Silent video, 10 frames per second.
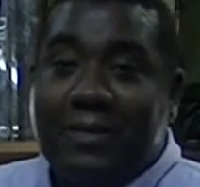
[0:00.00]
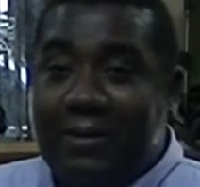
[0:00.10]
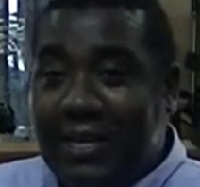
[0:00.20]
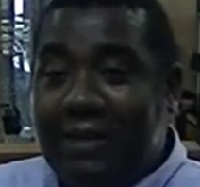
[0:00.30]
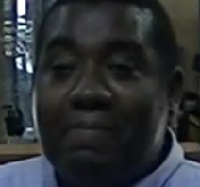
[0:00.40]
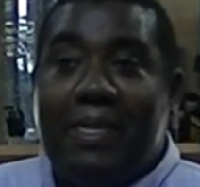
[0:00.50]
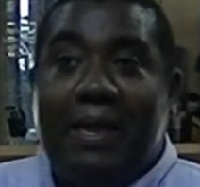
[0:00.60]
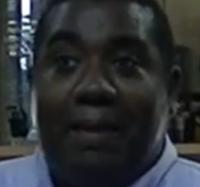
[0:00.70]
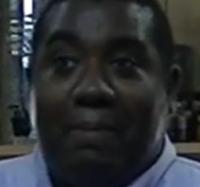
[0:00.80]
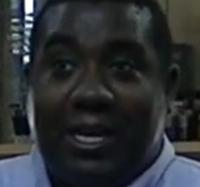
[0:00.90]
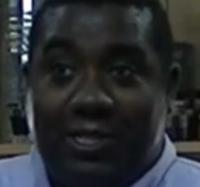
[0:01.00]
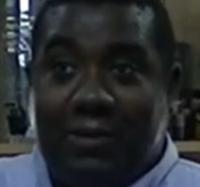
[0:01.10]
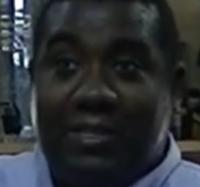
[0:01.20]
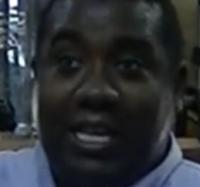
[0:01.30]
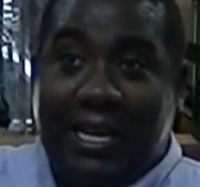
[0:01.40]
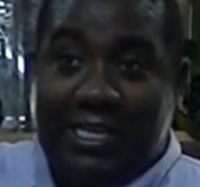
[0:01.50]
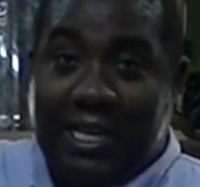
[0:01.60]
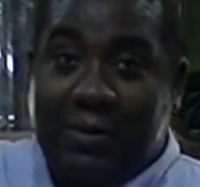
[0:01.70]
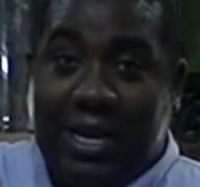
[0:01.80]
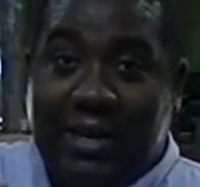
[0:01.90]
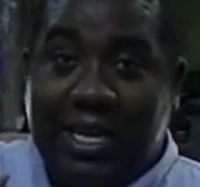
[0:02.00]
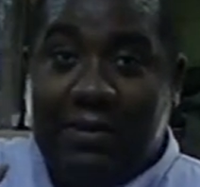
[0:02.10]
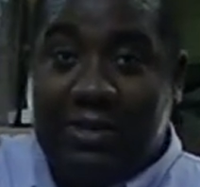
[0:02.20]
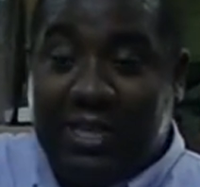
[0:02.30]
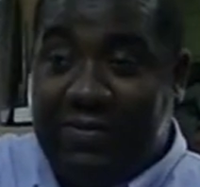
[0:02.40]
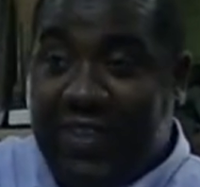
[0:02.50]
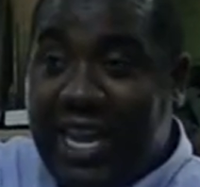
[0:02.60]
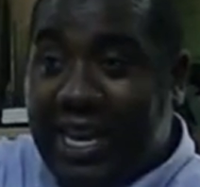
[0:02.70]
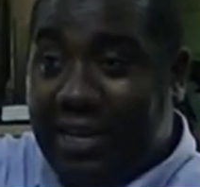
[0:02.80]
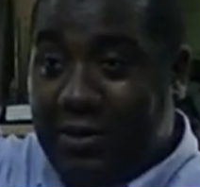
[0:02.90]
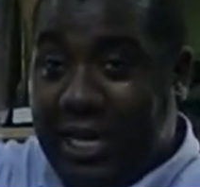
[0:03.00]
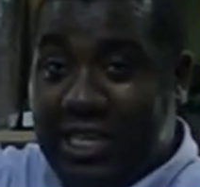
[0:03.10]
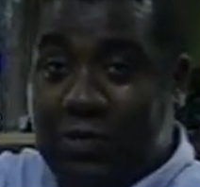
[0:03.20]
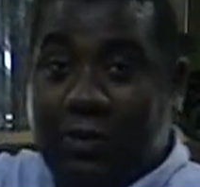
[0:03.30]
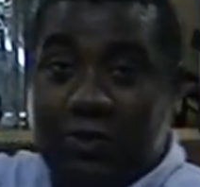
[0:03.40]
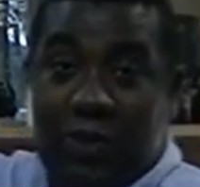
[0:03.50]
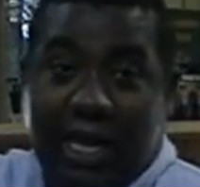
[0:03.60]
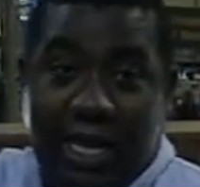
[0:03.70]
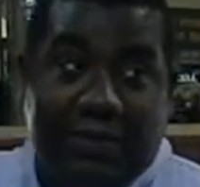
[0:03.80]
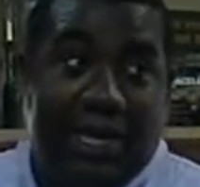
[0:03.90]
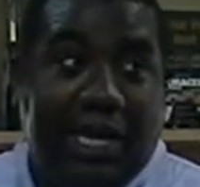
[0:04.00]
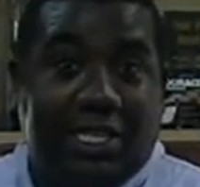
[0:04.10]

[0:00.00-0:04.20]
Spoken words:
So, you know, my concern is that as I go down the hill in that van, I only have two-wheel drive,